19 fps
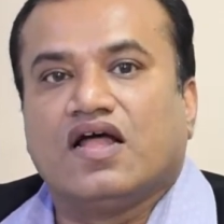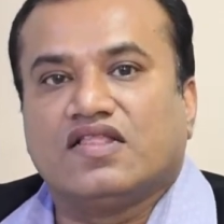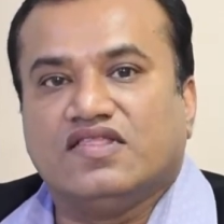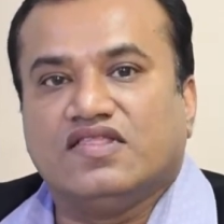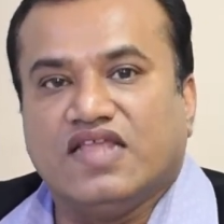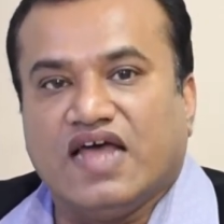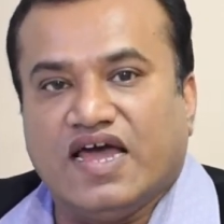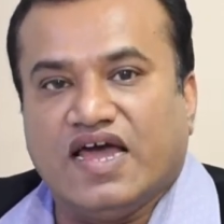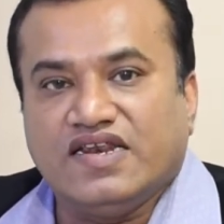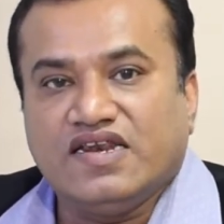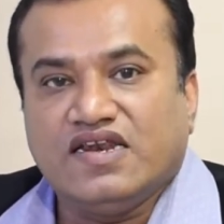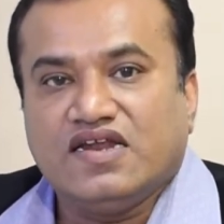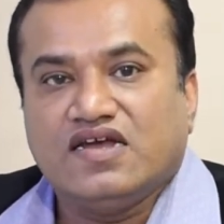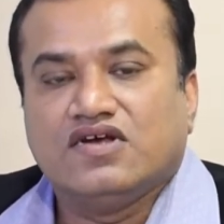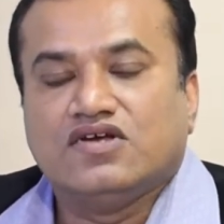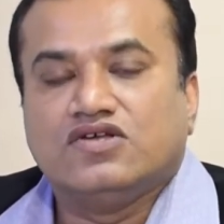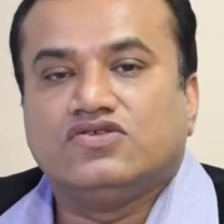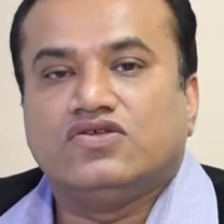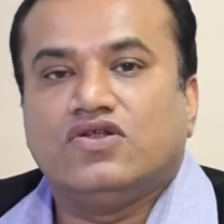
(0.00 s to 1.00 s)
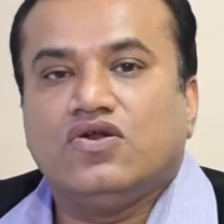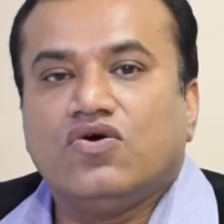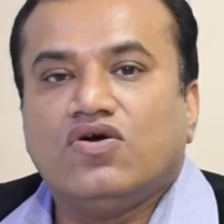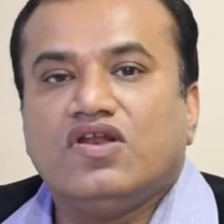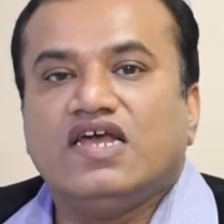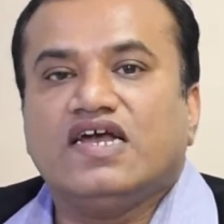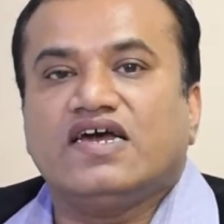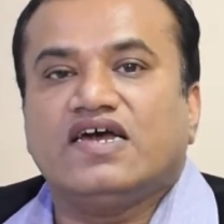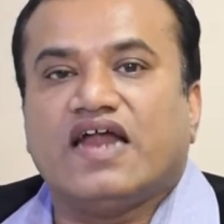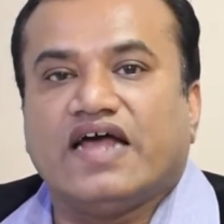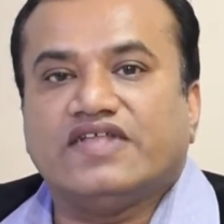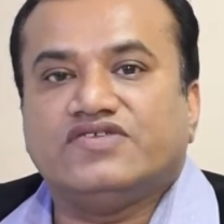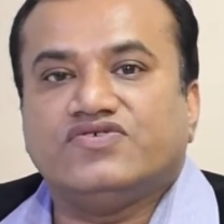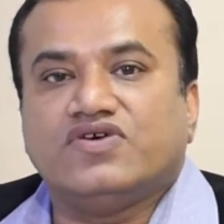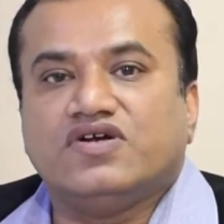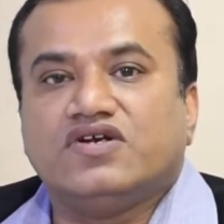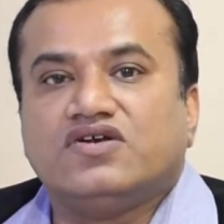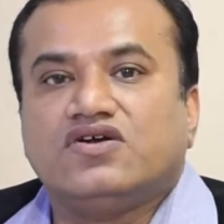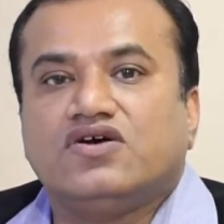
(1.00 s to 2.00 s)
Then slowly
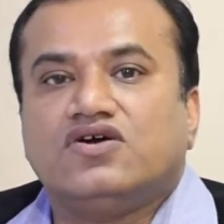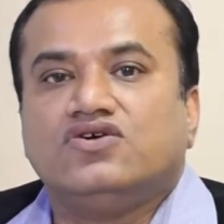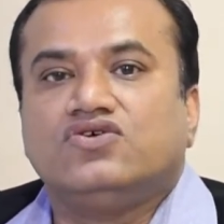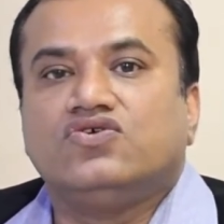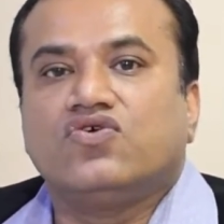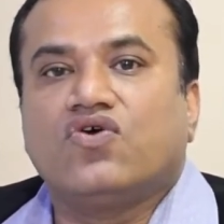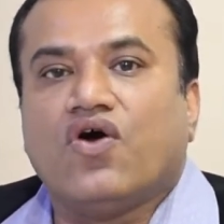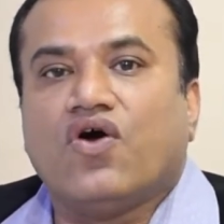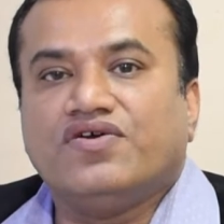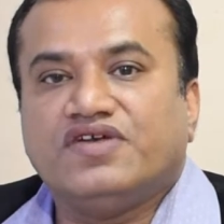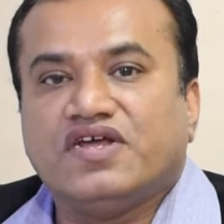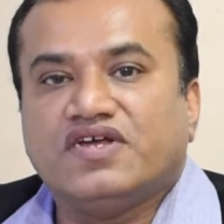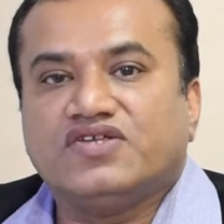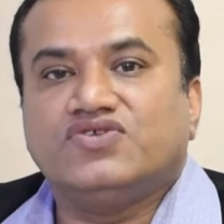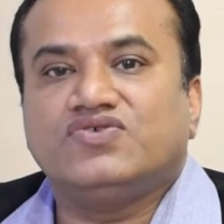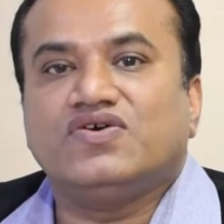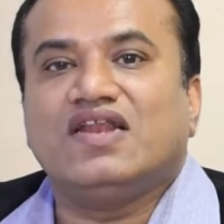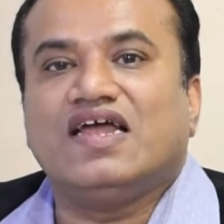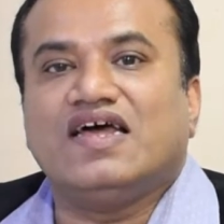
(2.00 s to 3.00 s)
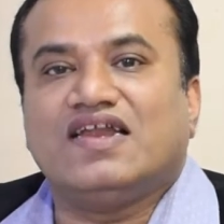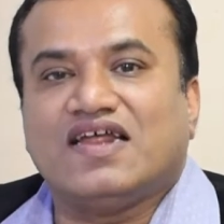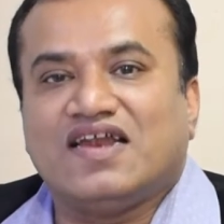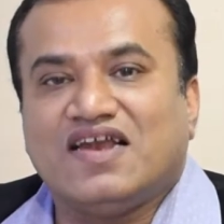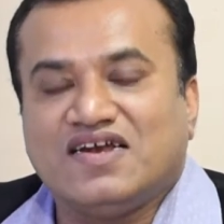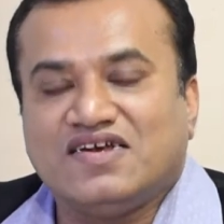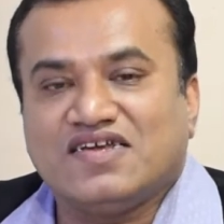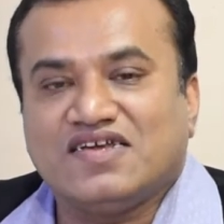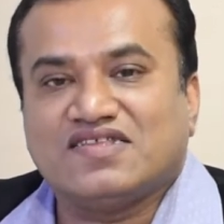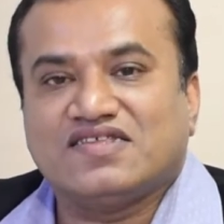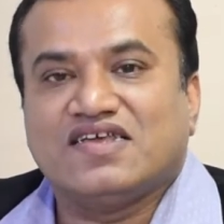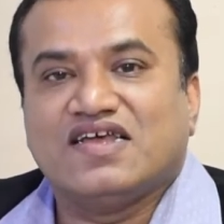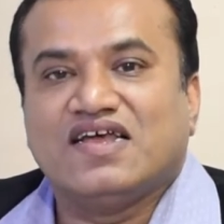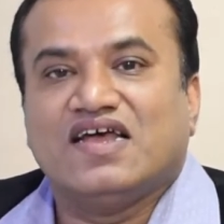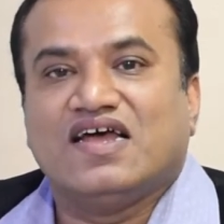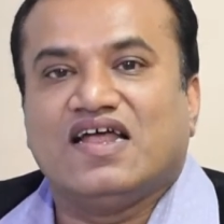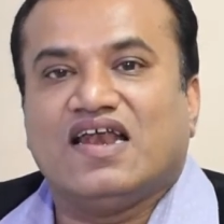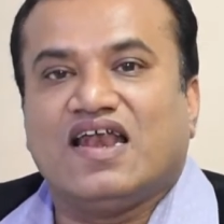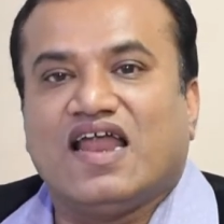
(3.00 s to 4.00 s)
graduate to contextual analytics
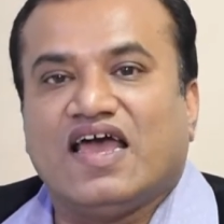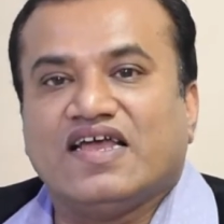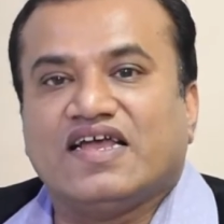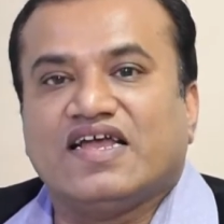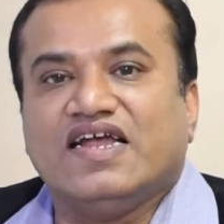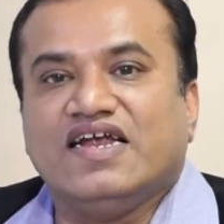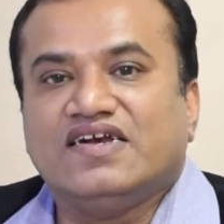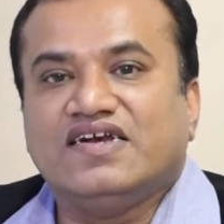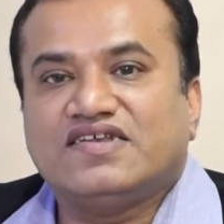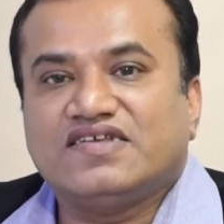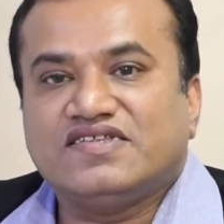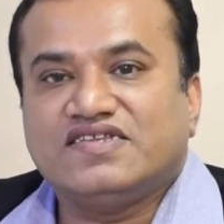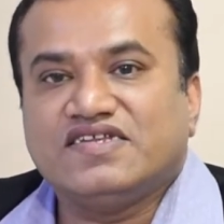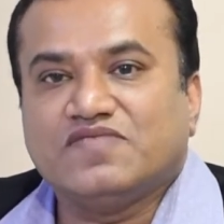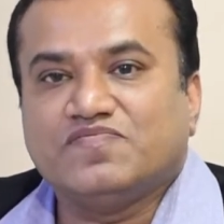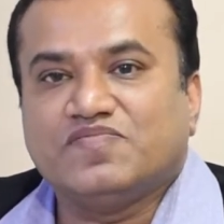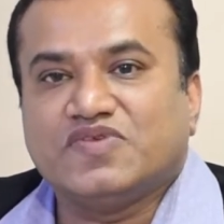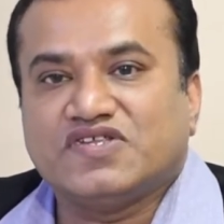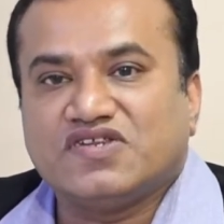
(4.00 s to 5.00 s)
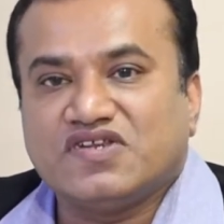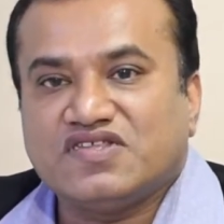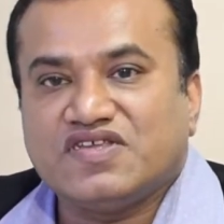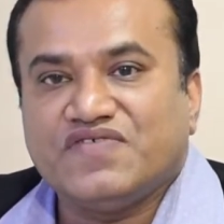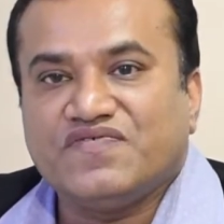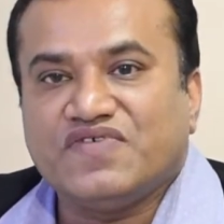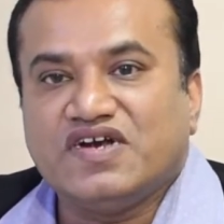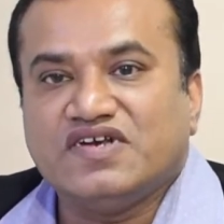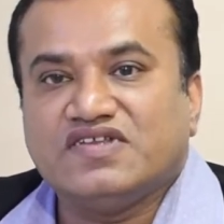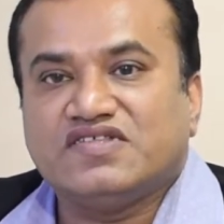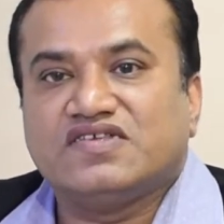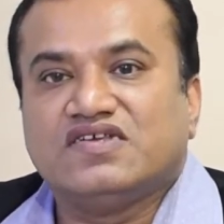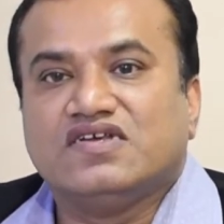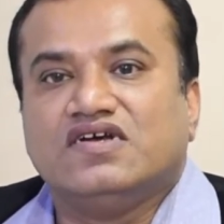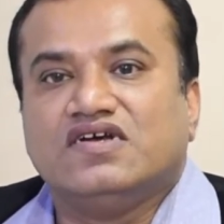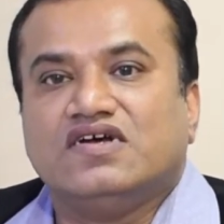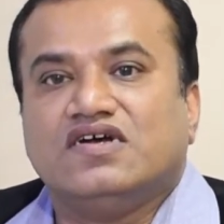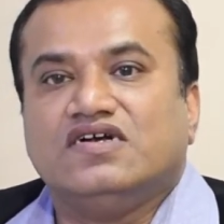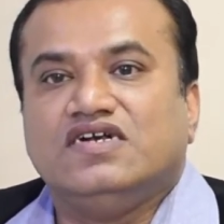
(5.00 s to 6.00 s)
like interesting business events,
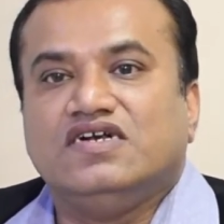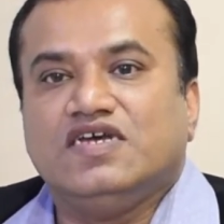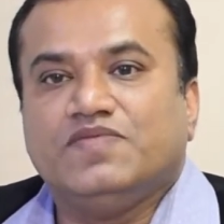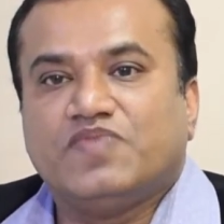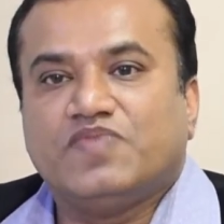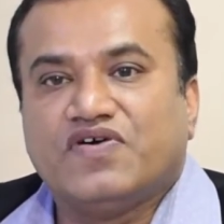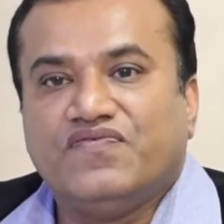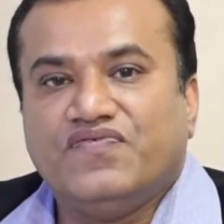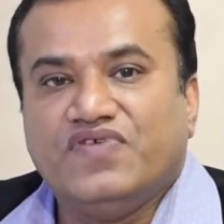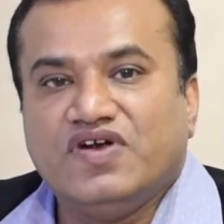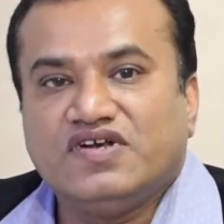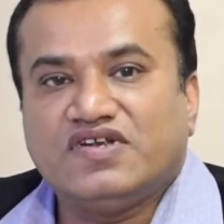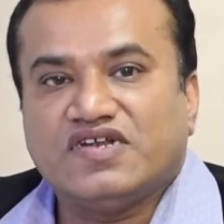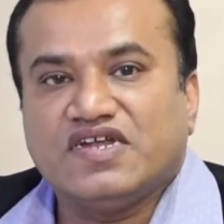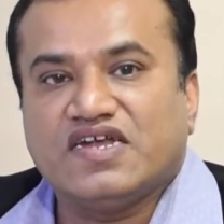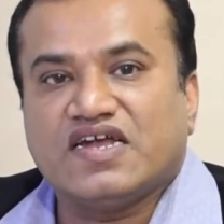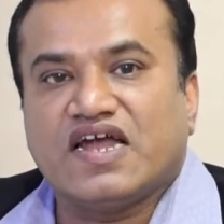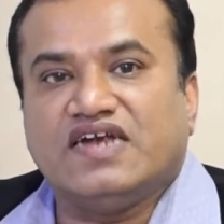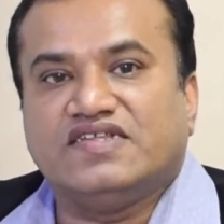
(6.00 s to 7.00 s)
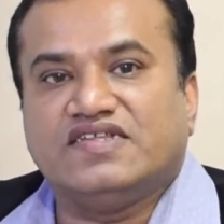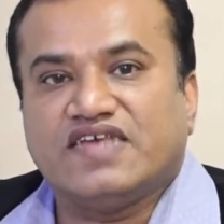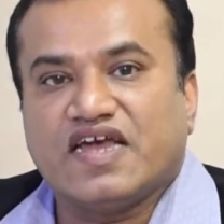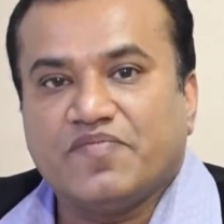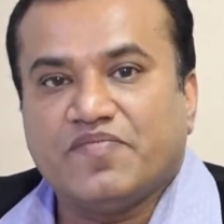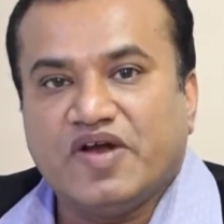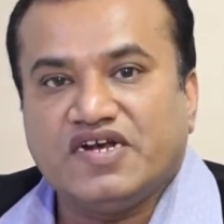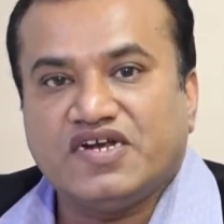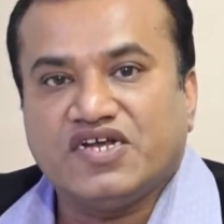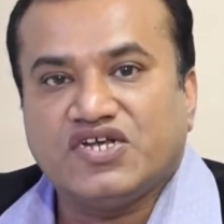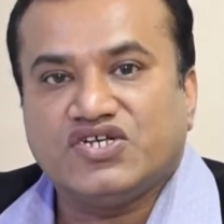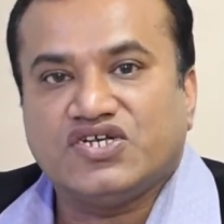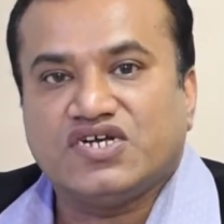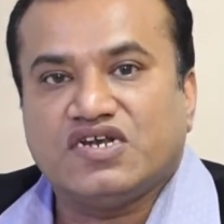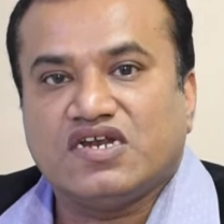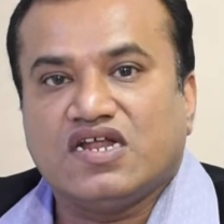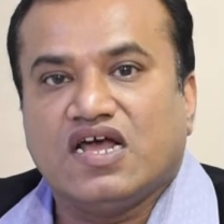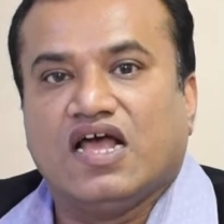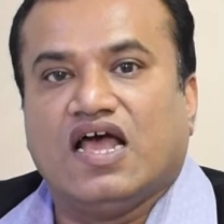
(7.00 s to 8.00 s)
deeper filtering and
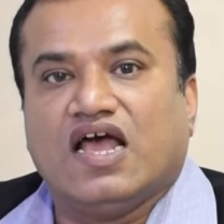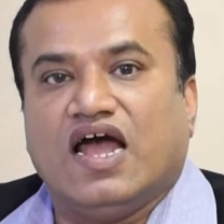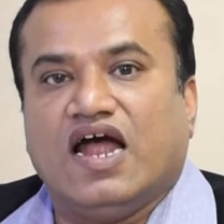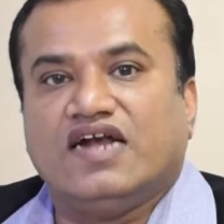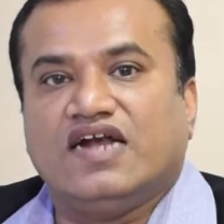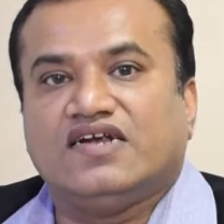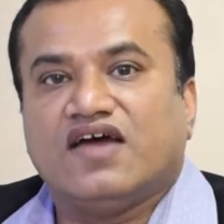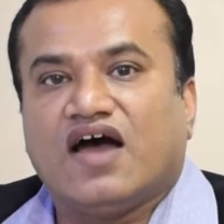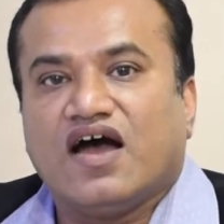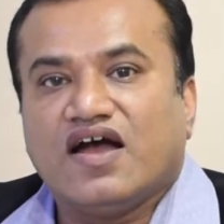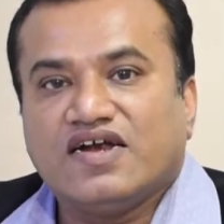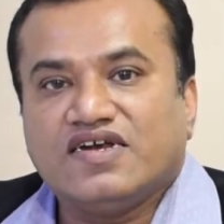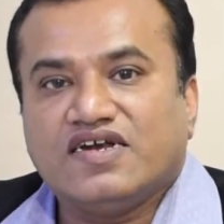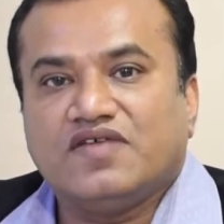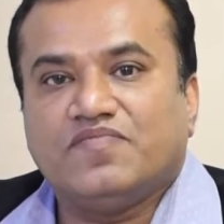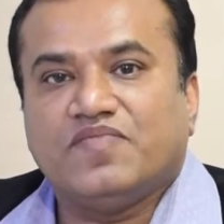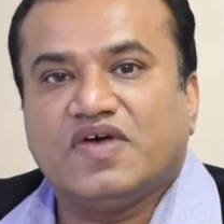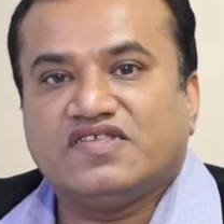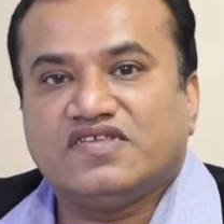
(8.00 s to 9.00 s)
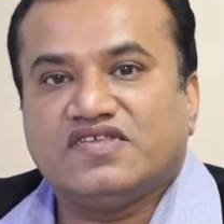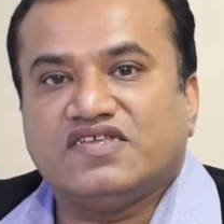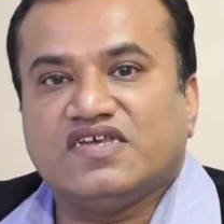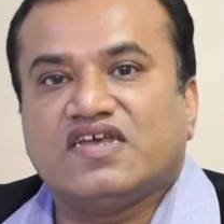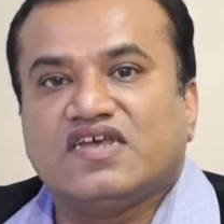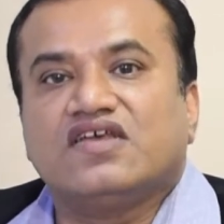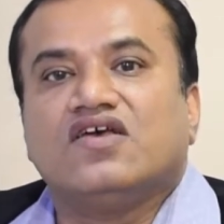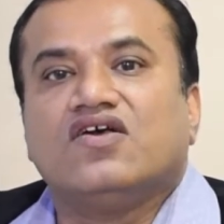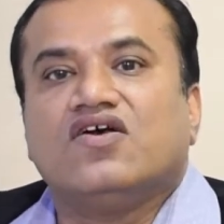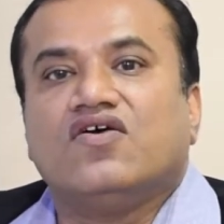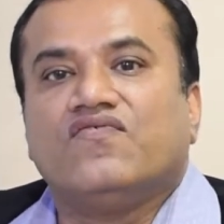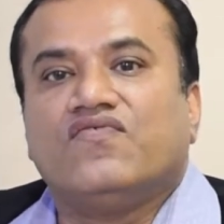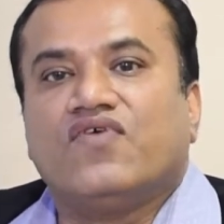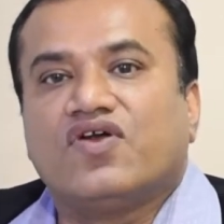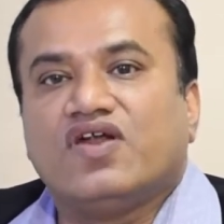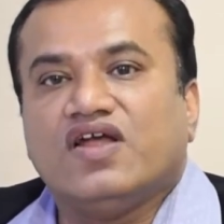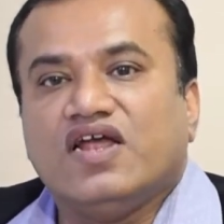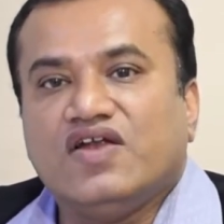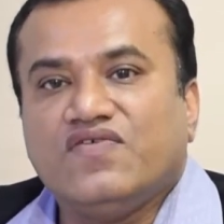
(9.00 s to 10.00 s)
segmentation, and targeted messaging for
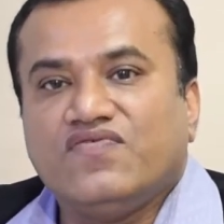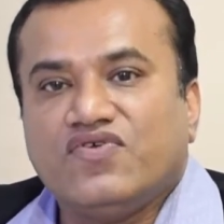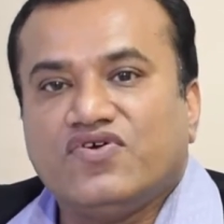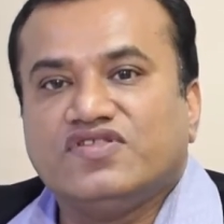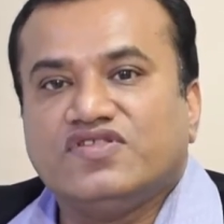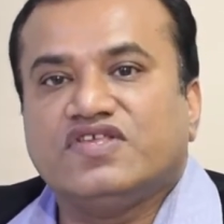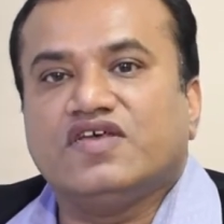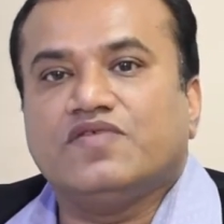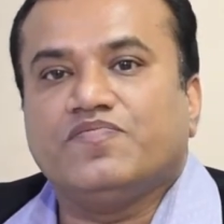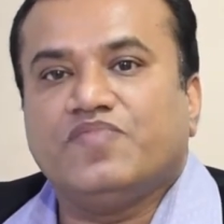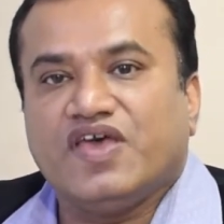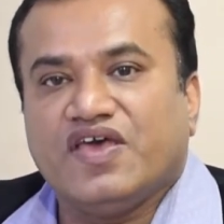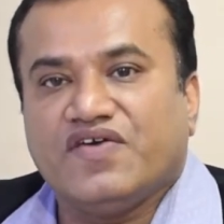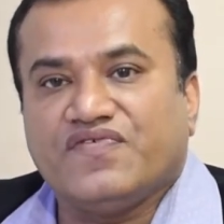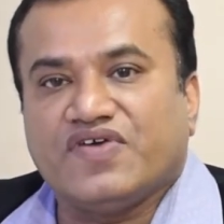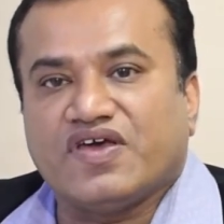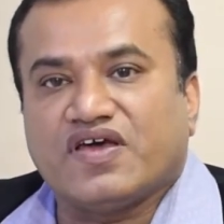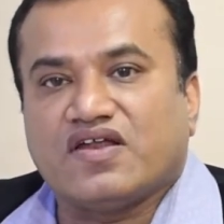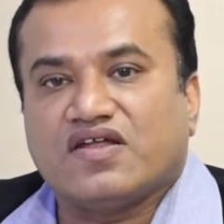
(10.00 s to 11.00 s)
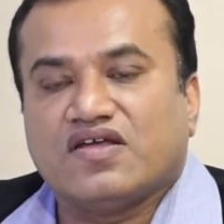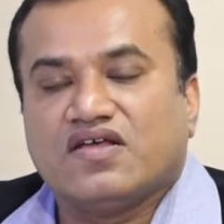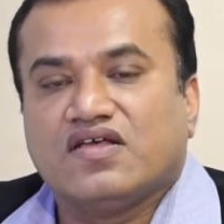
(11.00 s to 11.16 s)
influencing behavior.